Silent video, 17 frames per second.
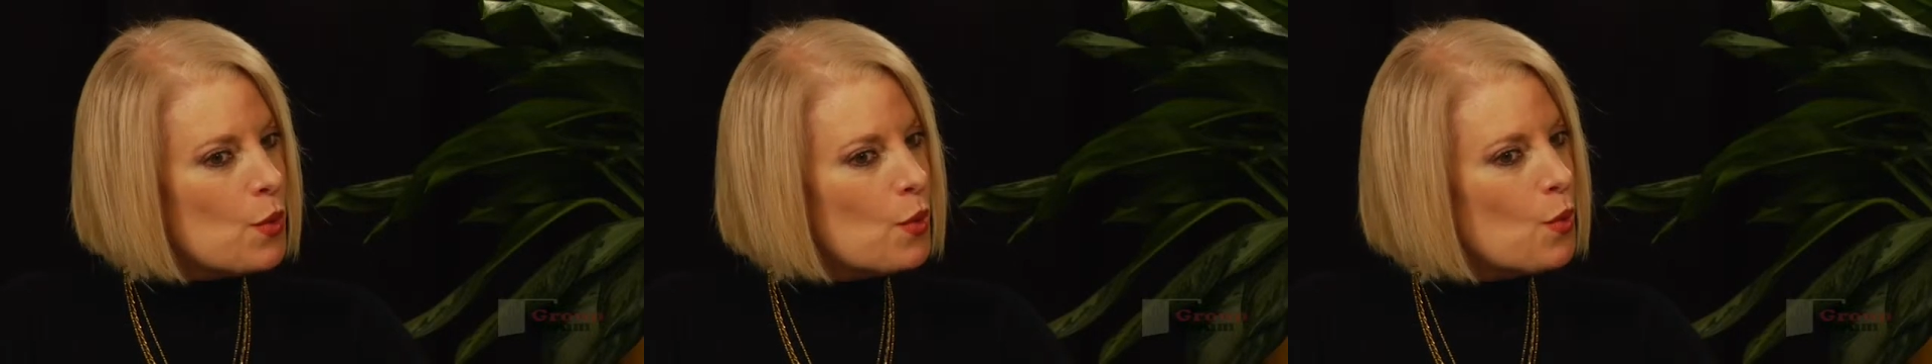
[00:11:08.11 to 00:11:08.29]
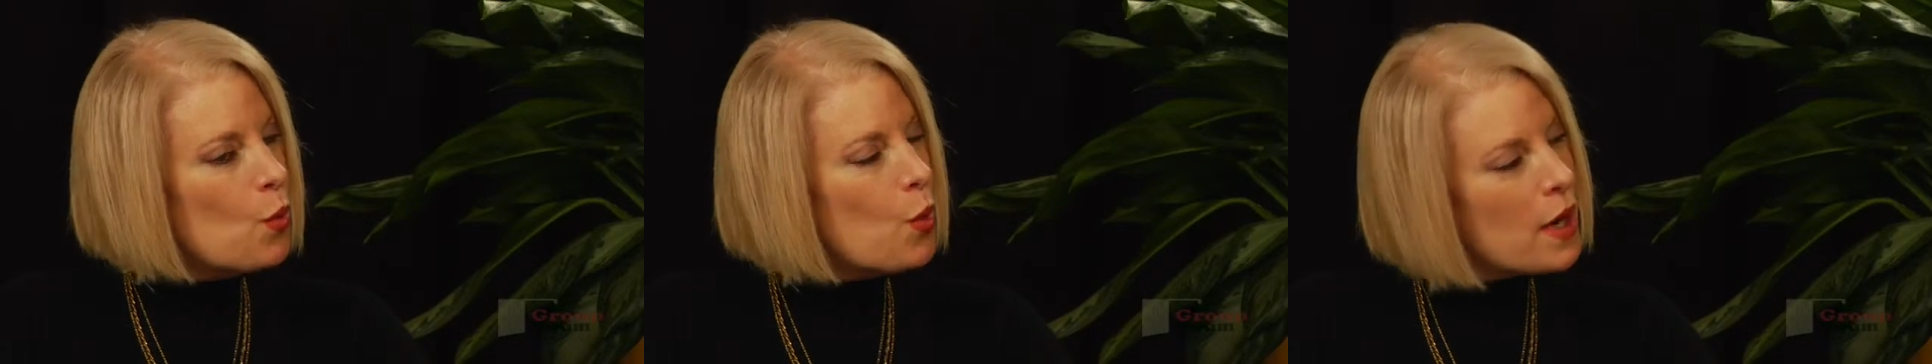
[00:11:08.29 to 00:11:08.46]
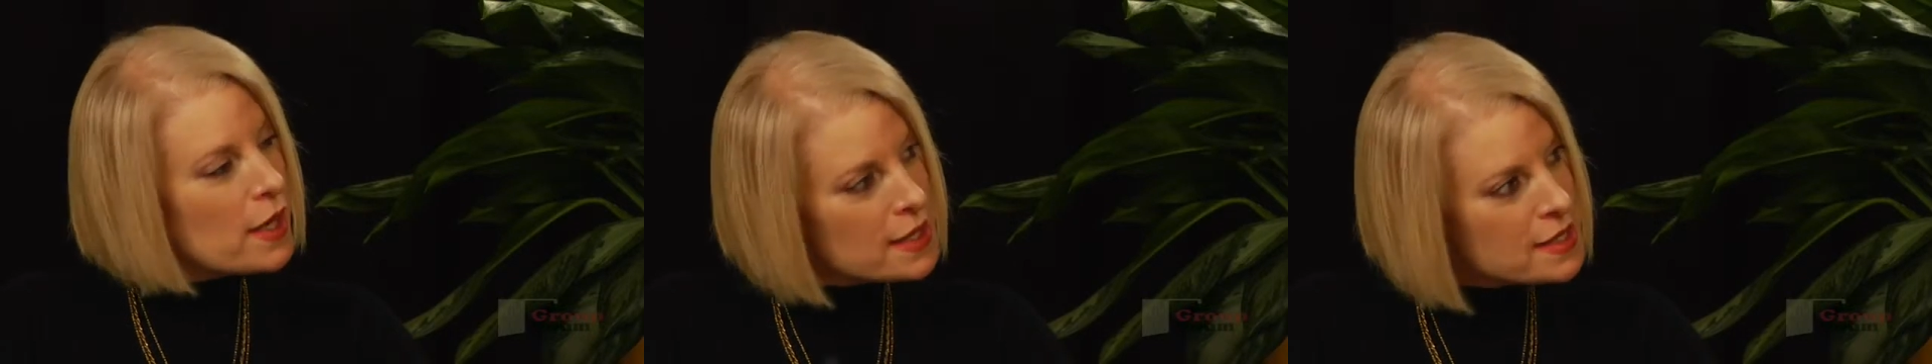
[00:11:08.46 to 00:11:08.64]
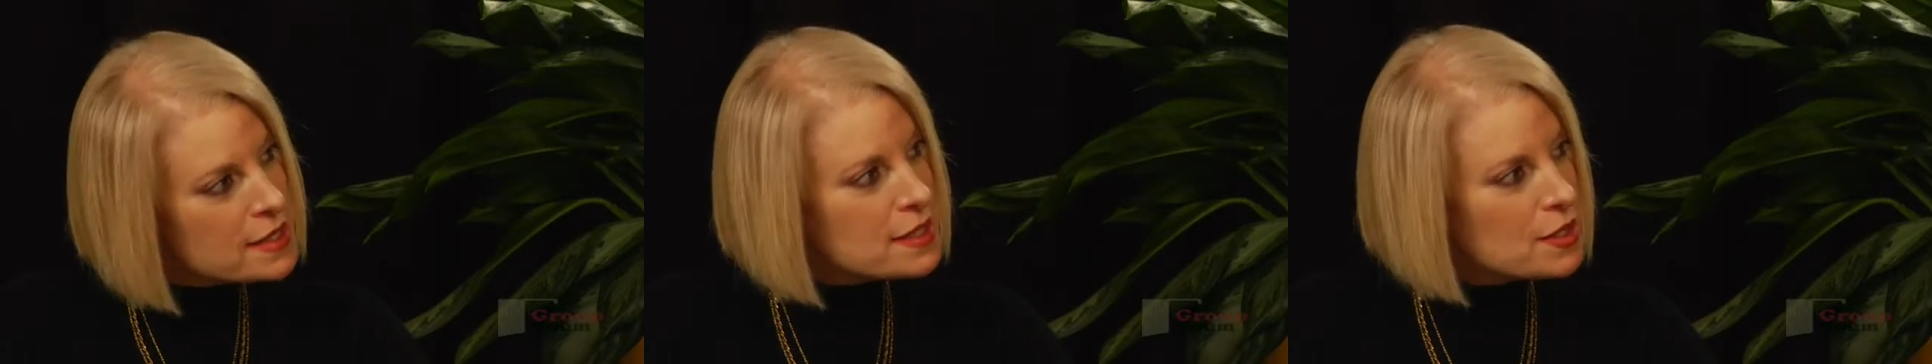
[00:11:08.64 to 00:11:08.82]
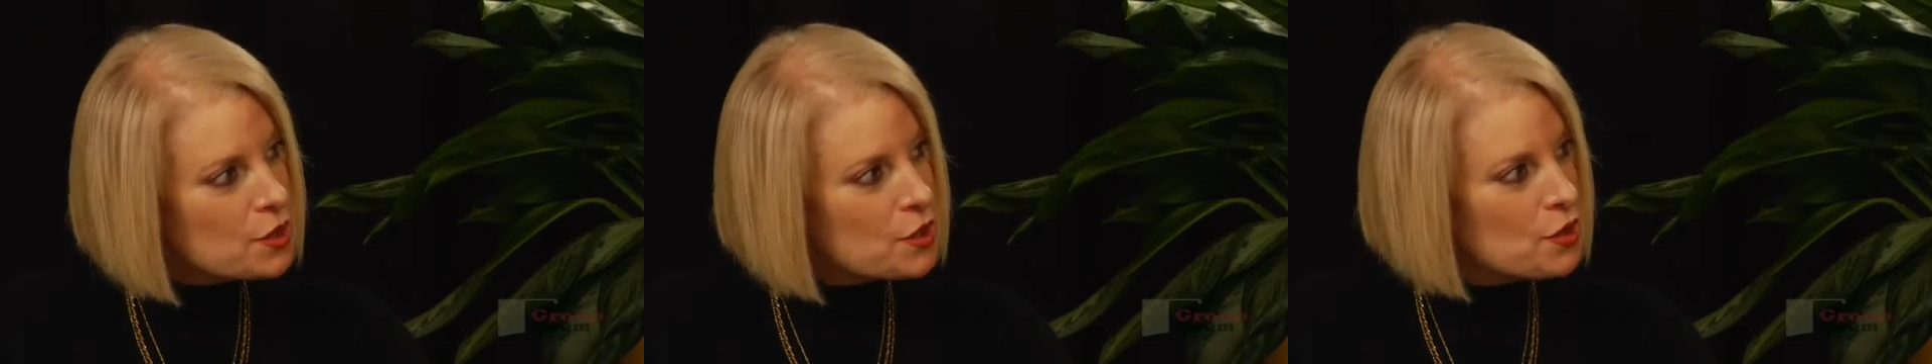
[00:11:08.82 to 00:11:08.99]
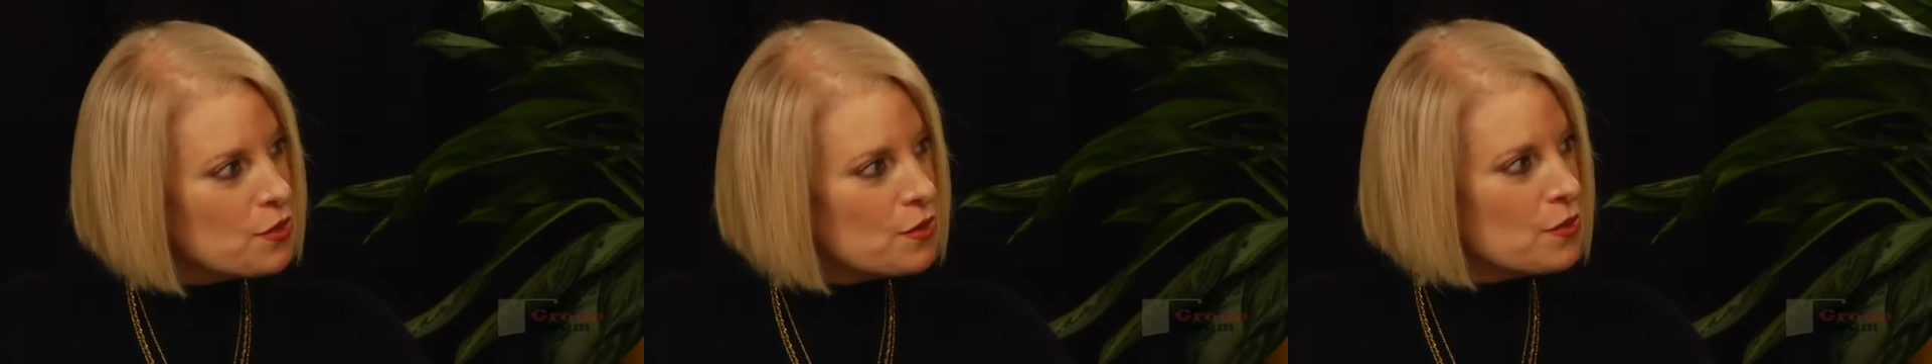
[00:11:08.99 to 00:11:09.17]
what is the
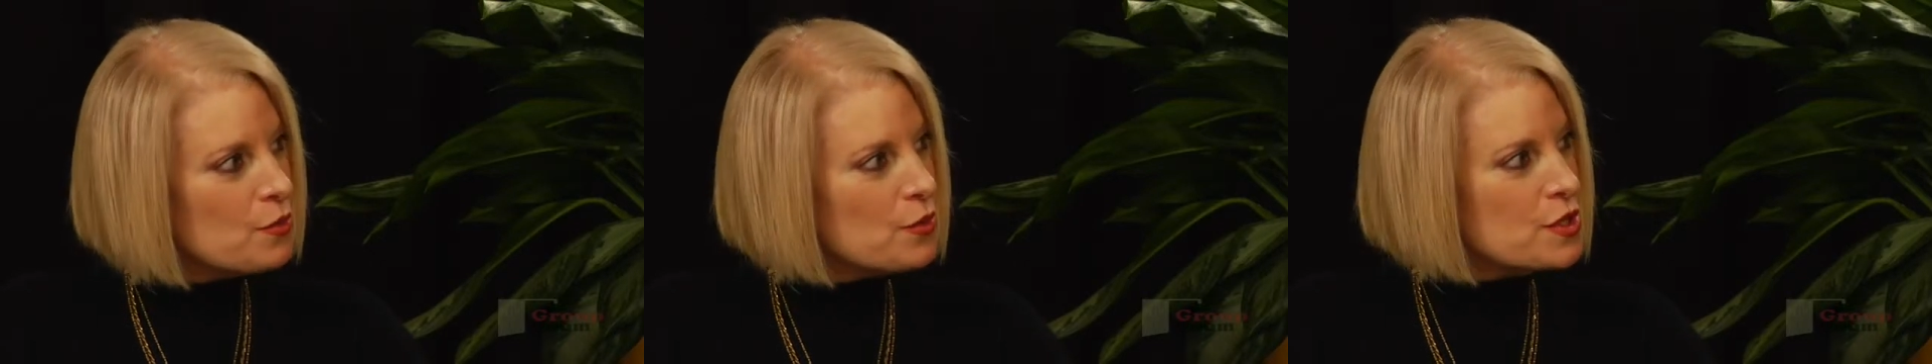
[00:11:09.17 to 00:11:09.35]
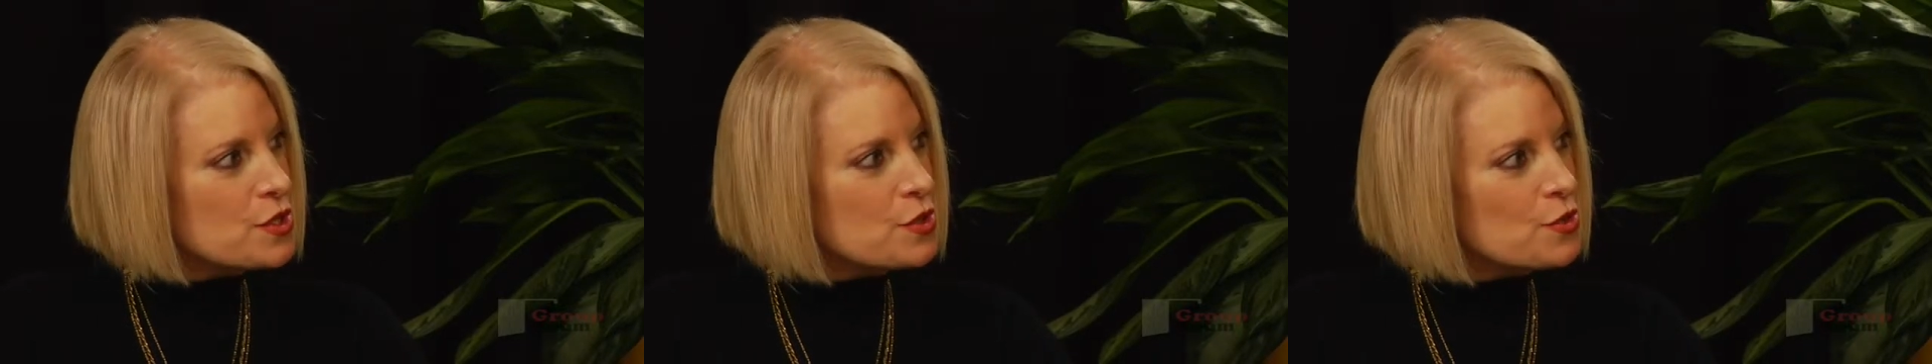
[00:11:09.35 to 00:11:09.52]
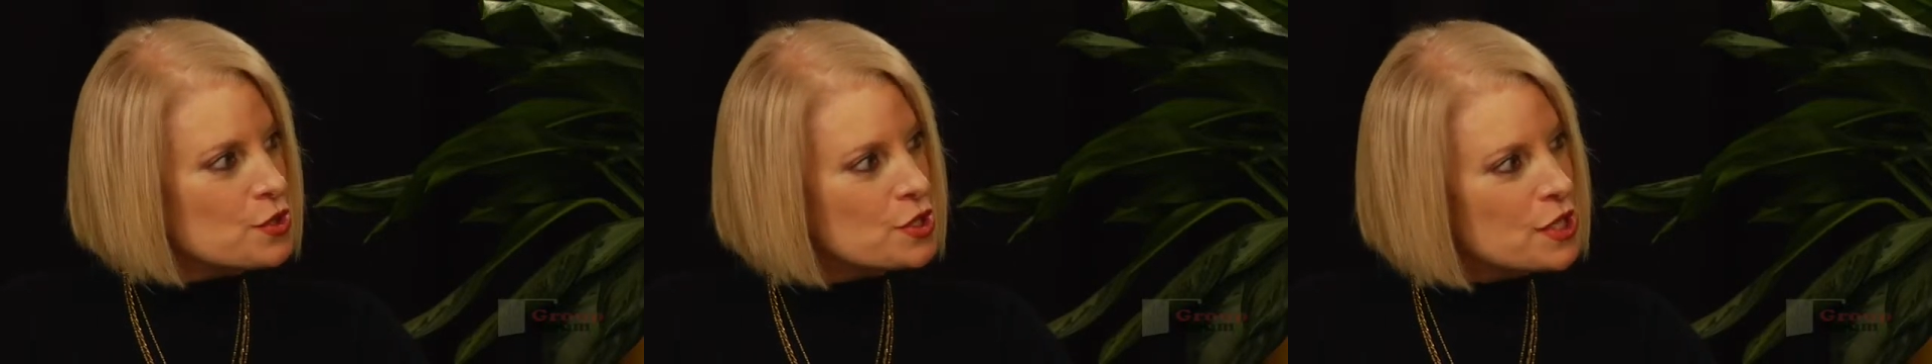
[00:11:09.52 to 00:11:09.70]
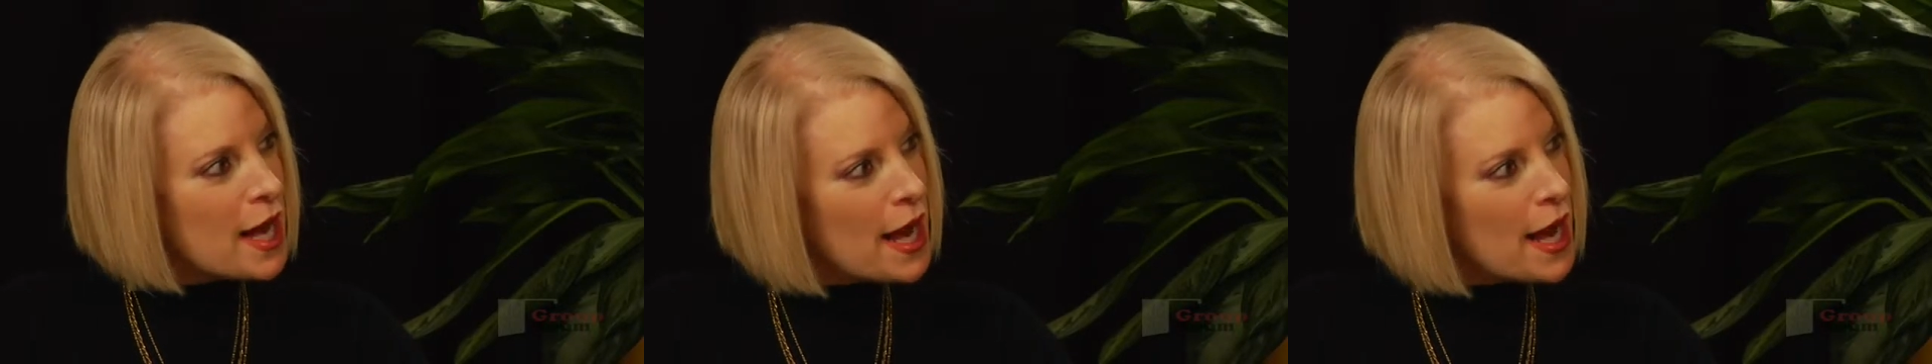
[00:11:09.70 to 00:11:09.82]
current research?